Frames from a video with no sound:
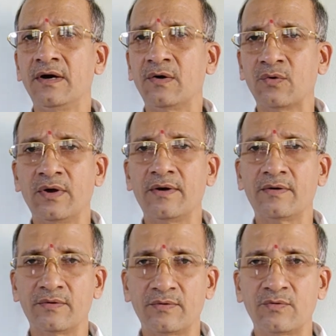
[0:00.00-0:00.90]

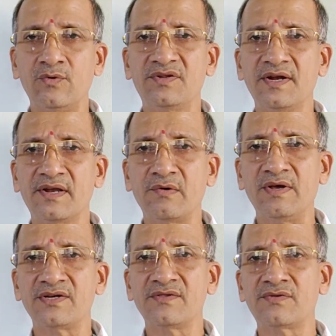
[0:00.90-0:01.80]
rules and
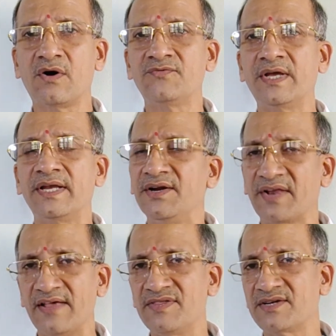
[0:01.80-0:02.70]
regulations of any
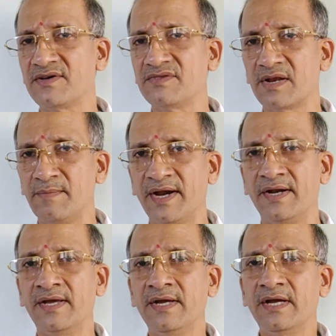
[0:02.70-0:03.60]
transactions are made